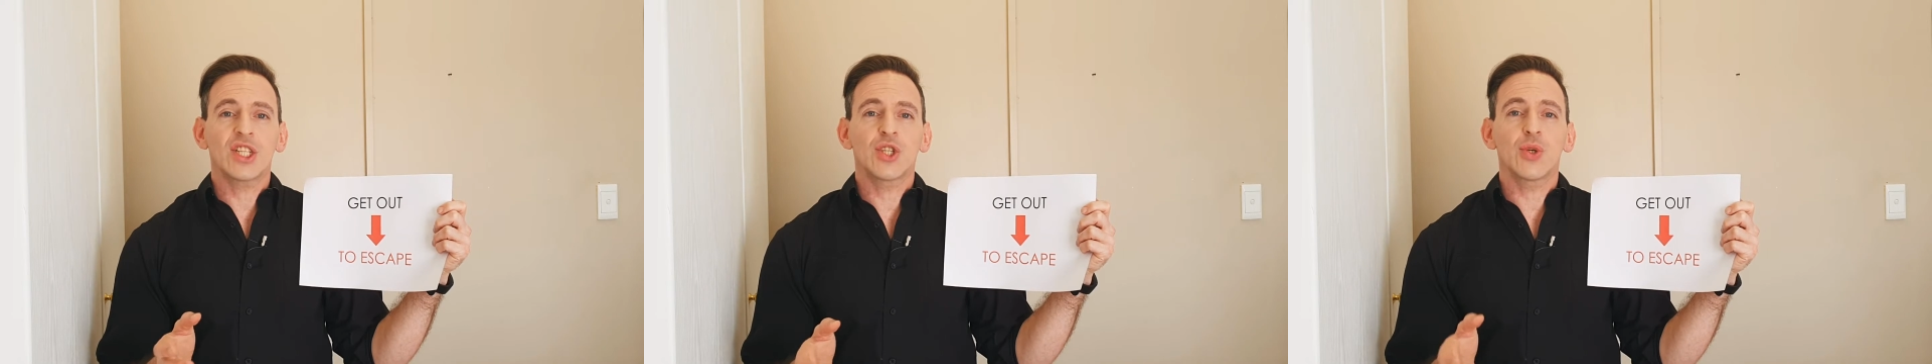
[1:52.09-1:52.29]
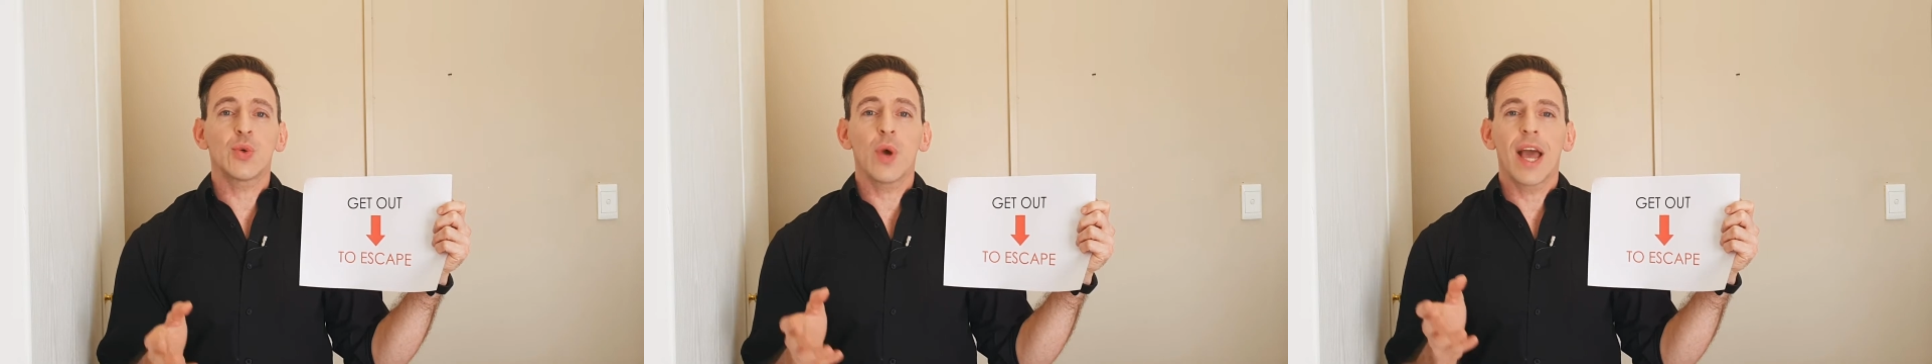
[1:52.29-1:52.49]

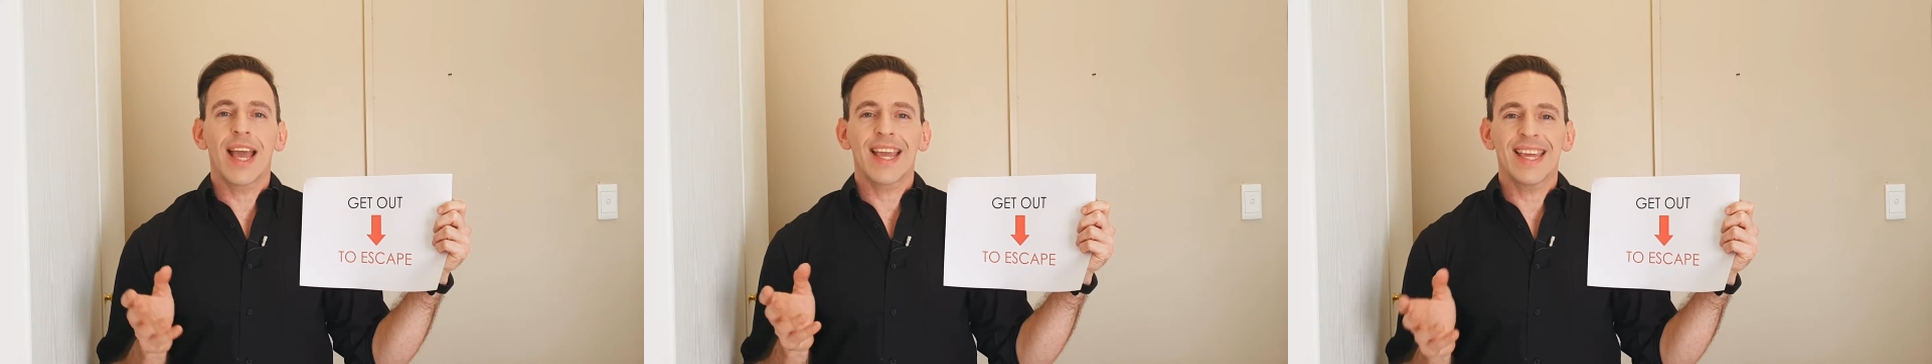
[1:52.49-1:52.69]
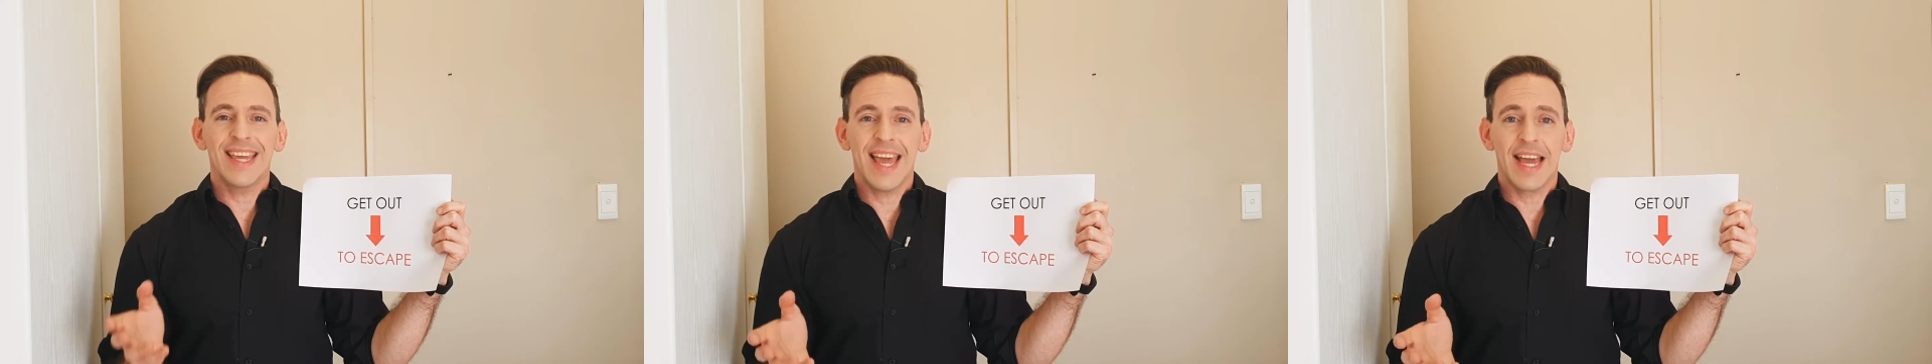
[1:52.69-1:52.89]
to
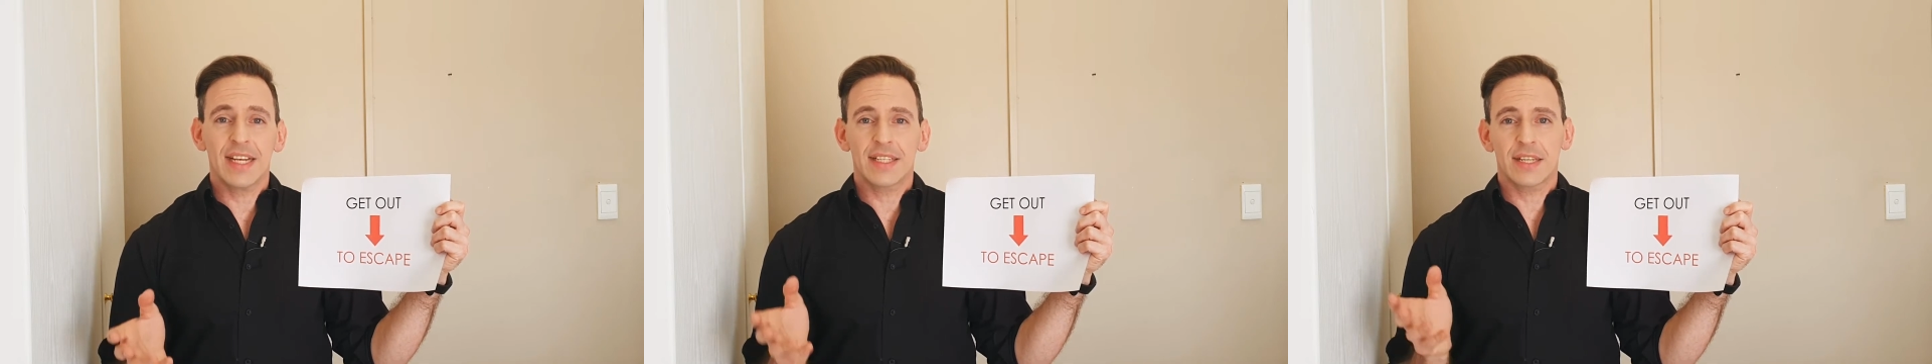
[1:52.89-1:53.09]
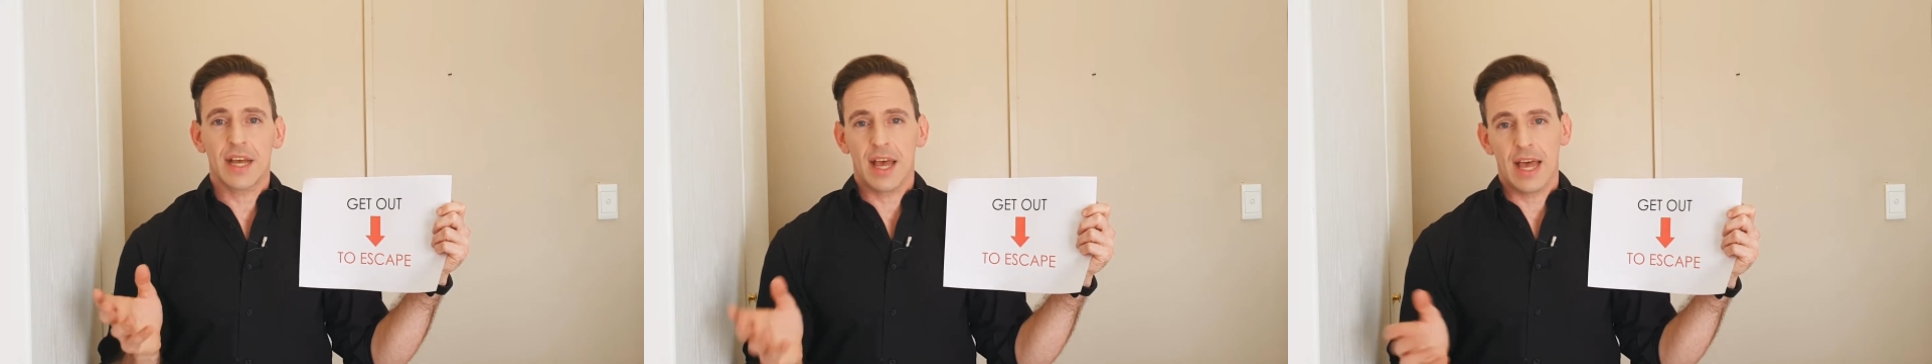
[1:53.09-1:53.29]

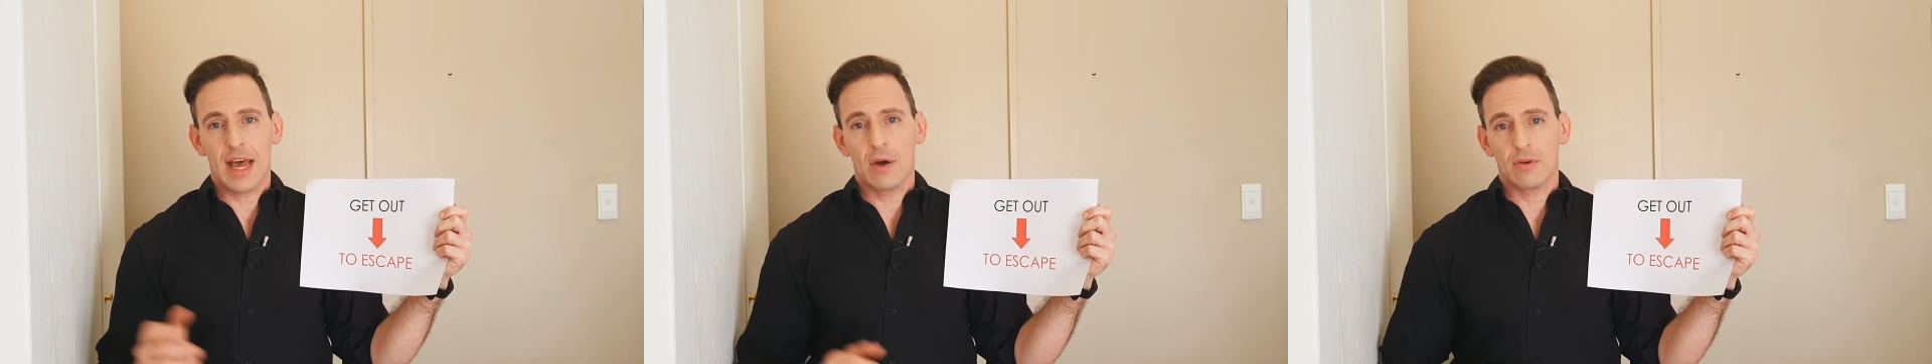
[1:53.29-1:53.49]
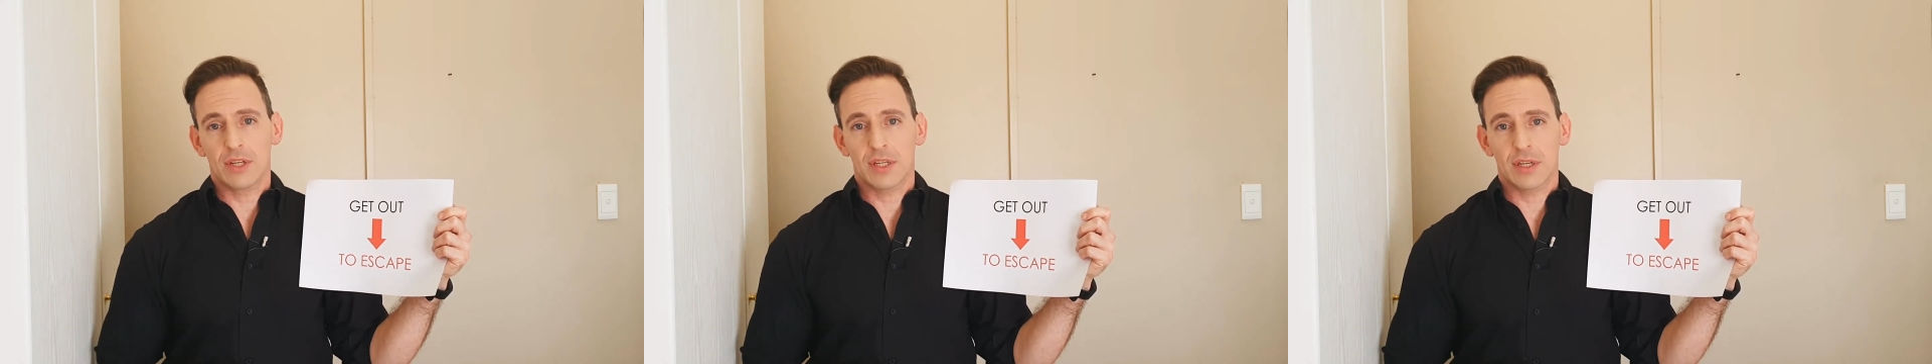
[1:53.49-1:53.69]
get
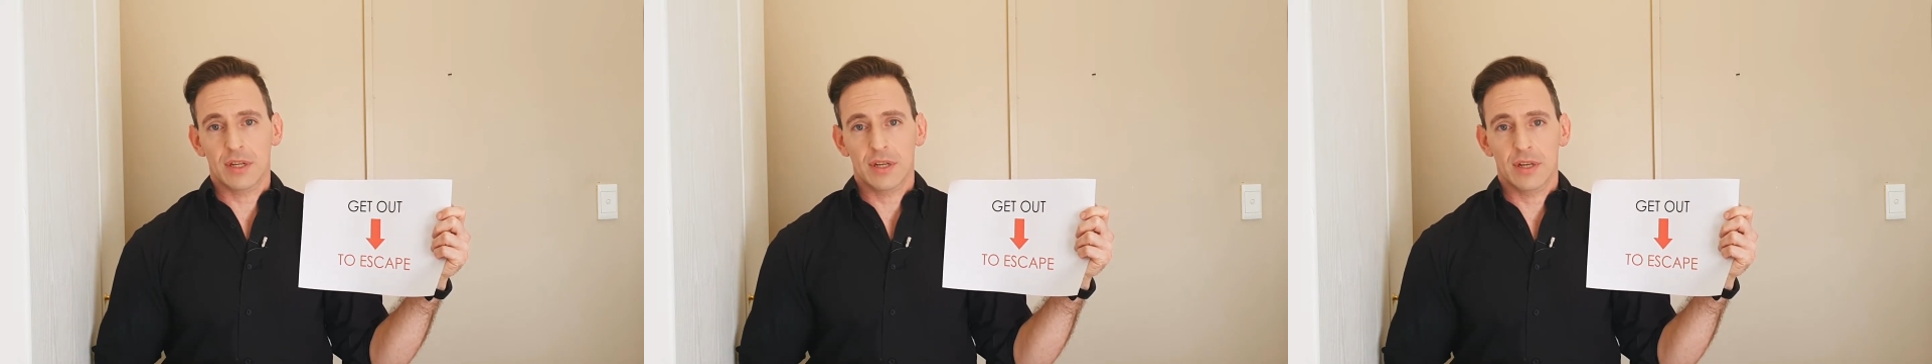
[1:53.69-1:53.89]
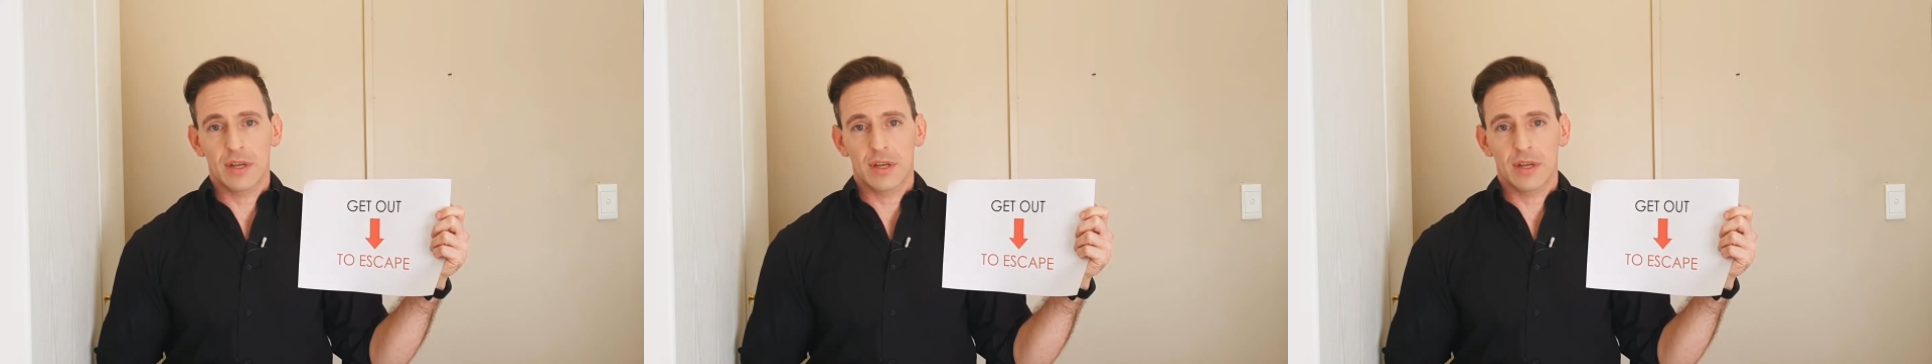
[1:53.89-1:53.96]
out.